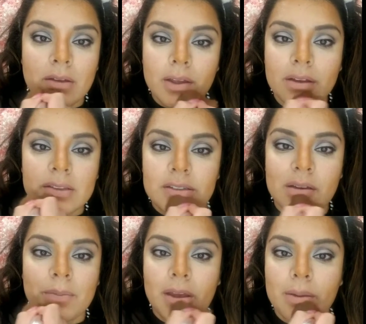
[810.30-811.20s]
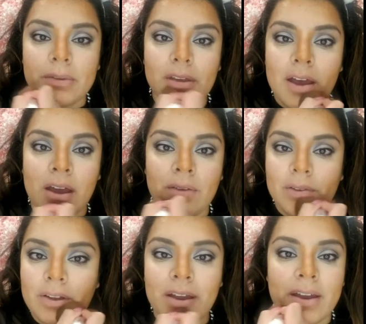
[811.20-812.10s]
because sometimes I
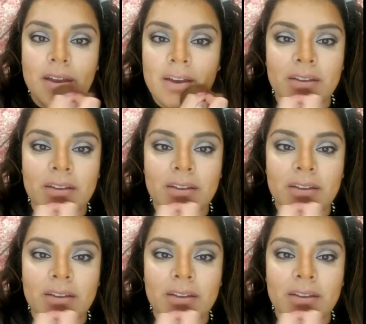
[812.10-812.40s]
forget